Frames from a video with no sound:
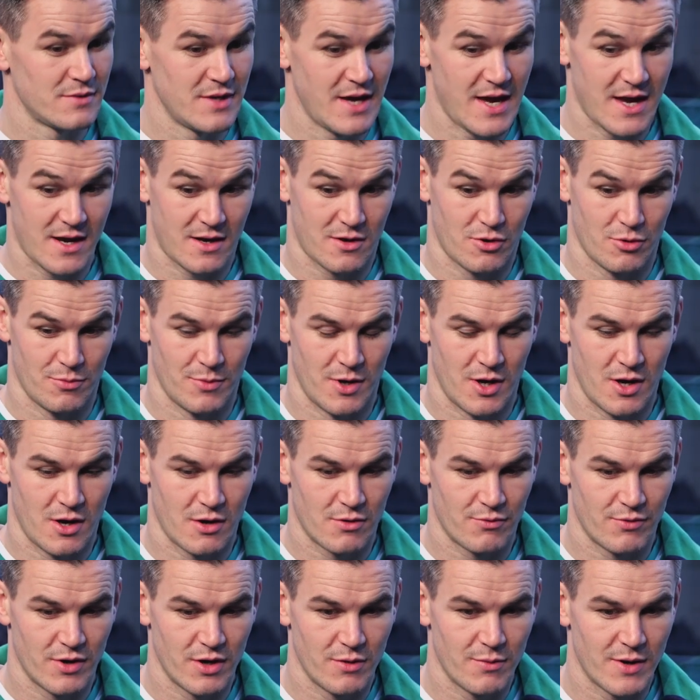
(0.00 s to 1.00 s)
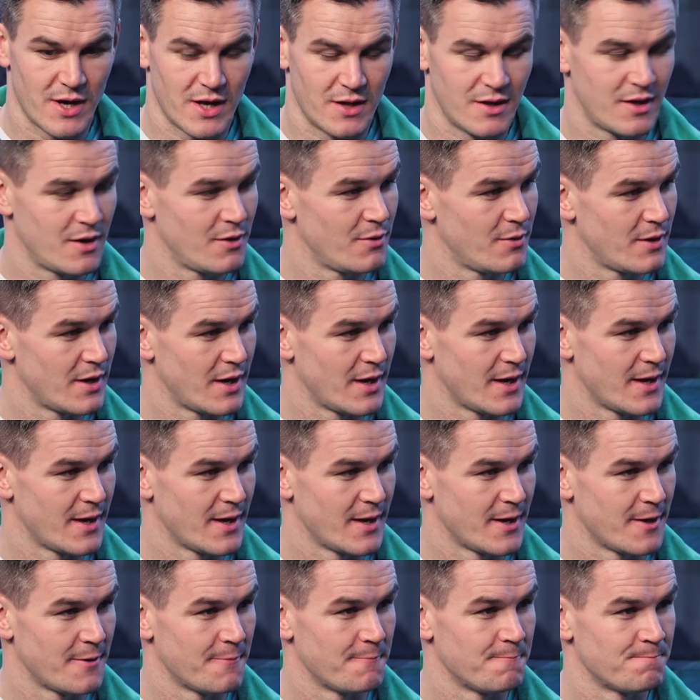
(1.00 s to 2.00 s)
Yeah, coming along really well now.
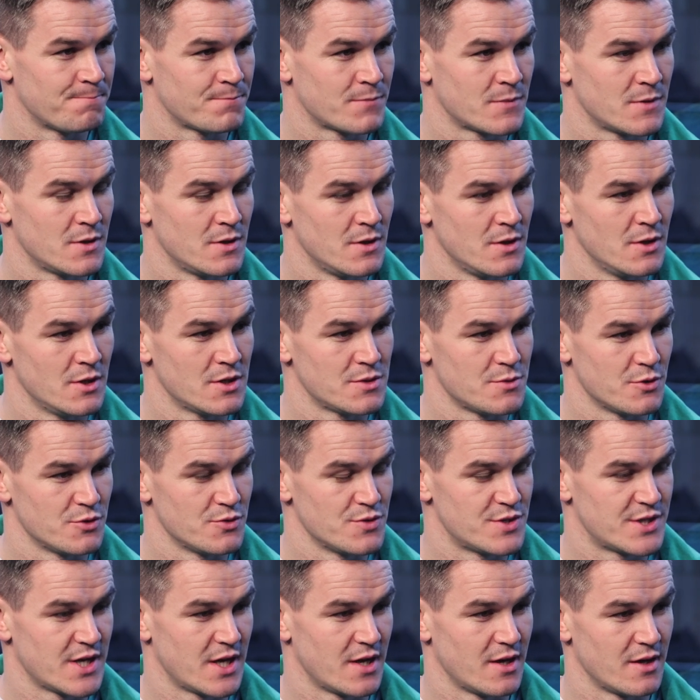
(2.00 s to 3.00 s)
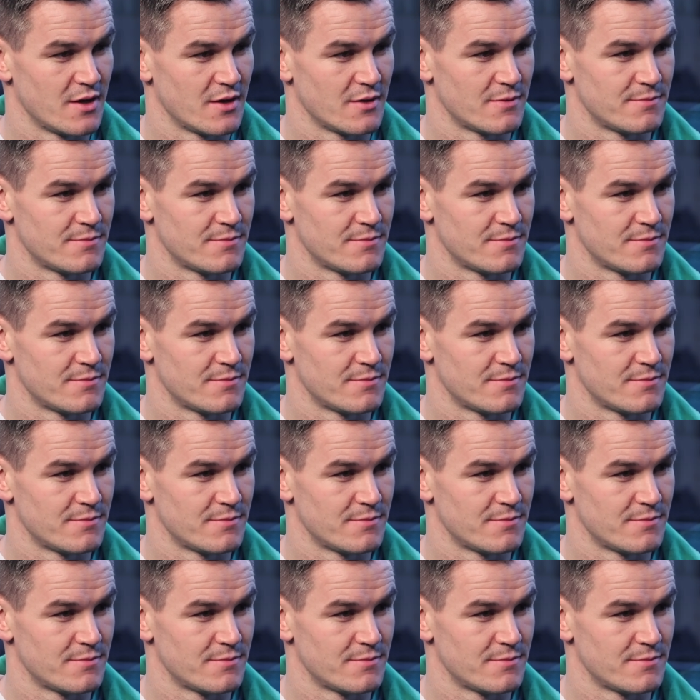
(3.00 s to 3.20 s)
So as we said,